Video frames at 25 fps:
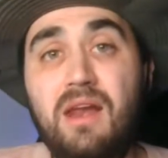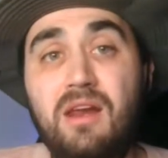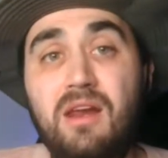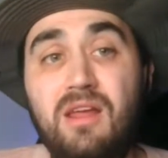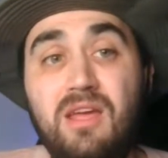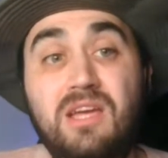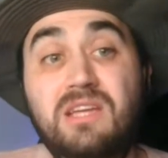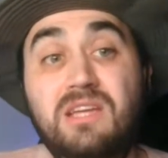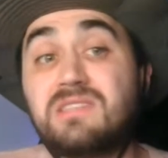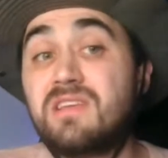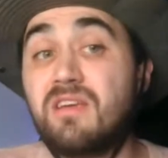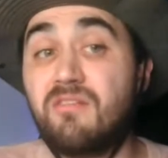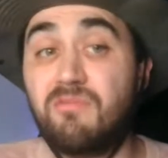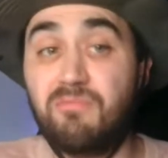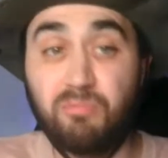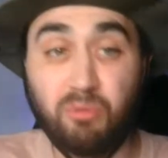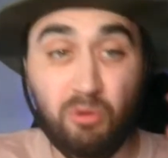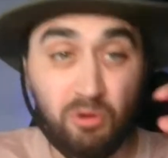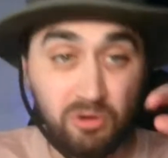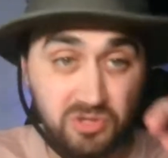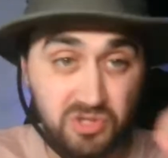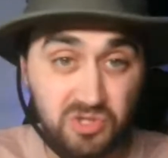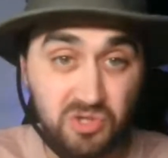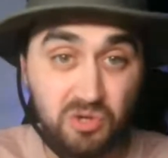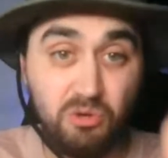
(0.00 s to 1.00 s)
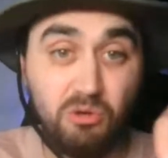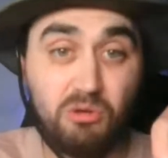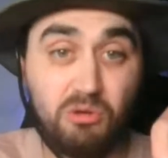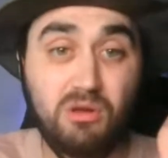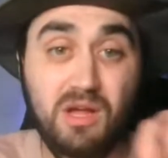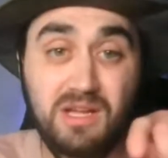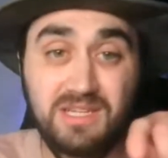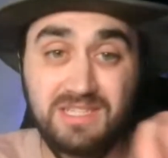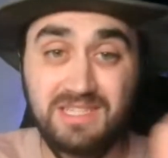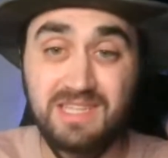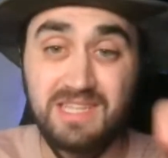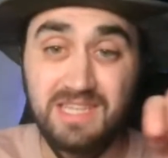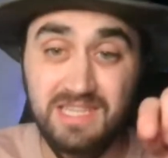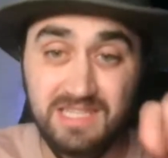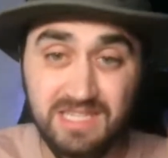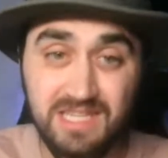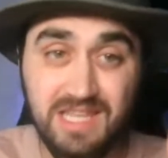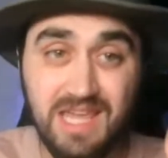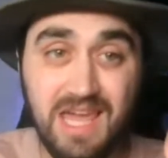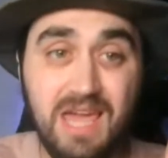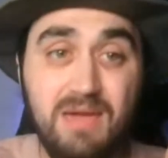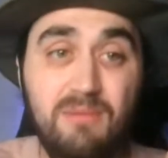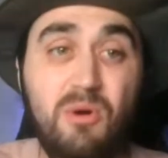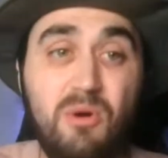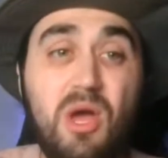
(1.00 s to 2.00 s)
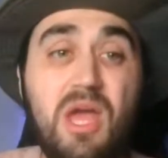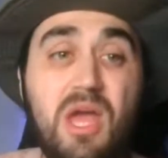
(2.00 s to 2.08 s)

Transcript: Because if Portugal lost this game,